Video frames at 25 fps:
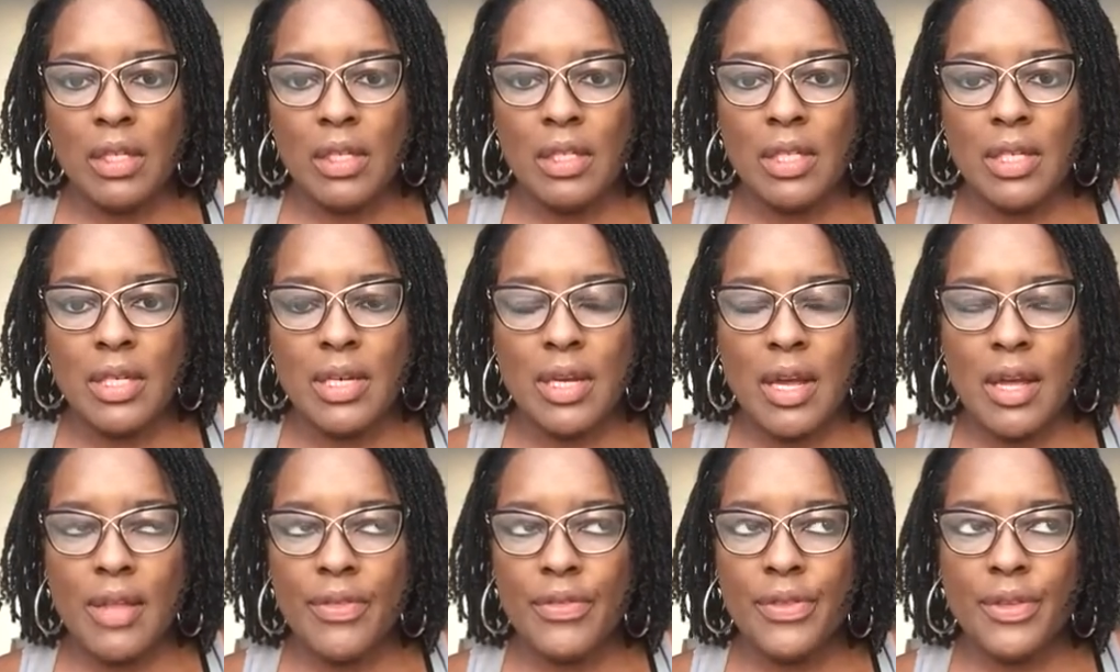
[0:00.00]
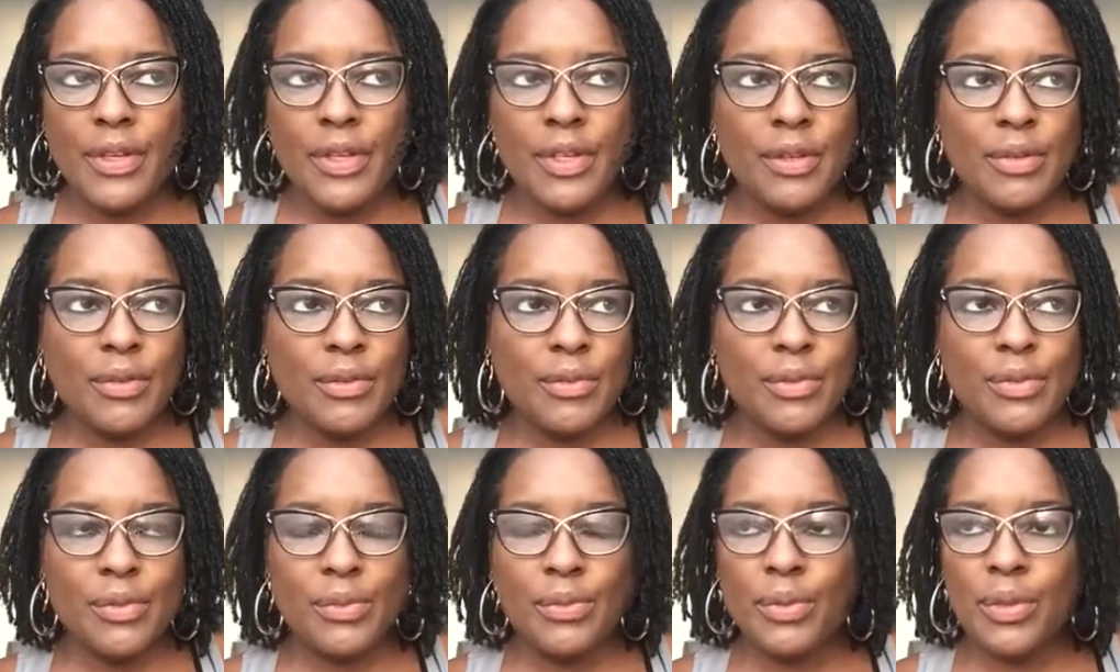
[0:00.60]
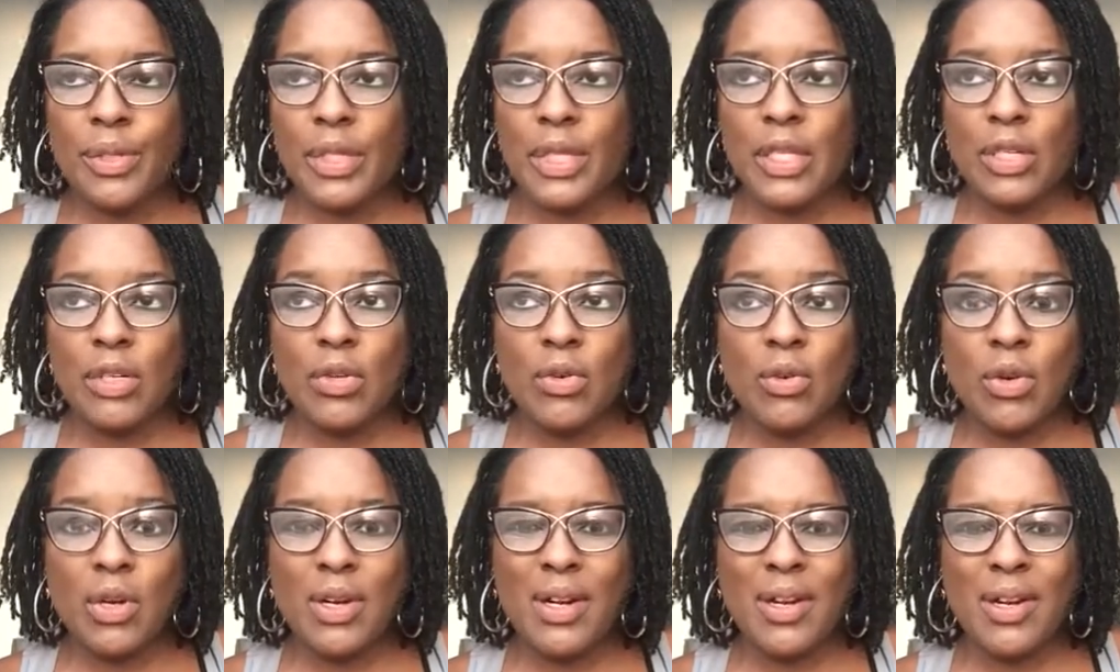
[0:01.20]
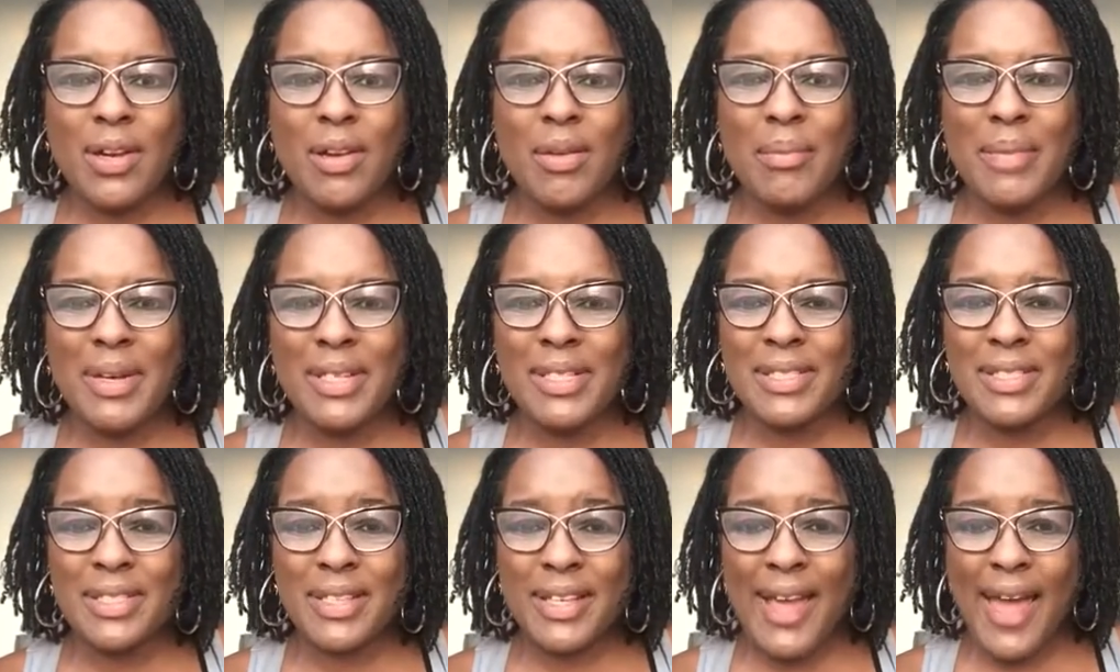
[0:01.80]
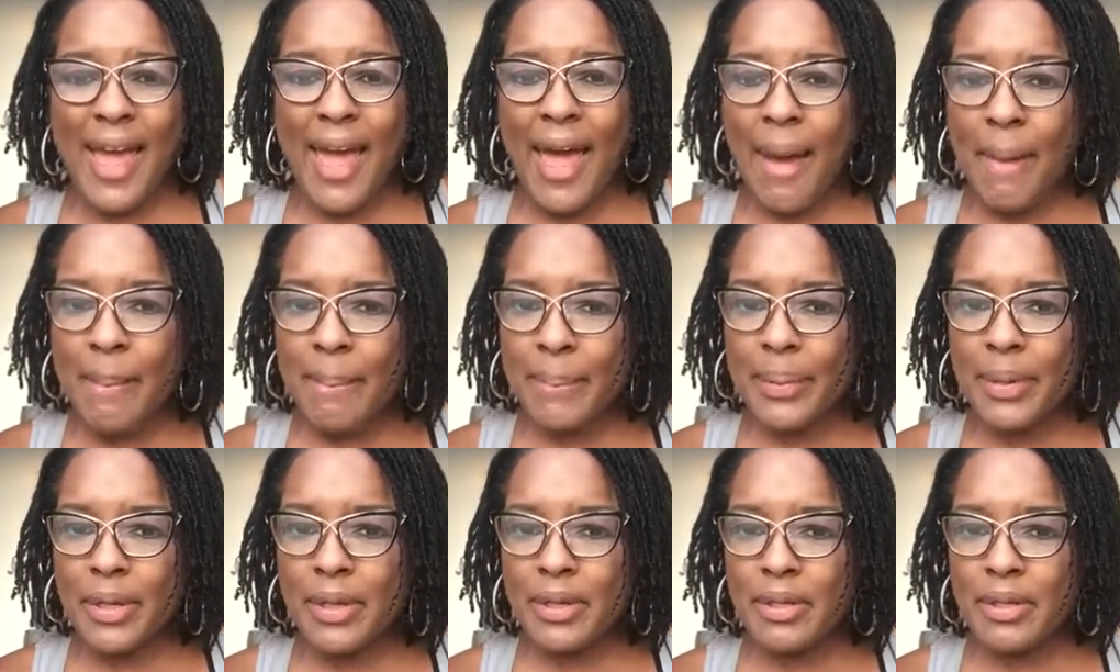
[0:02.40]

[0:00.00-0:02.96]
nothing's really going on my scalp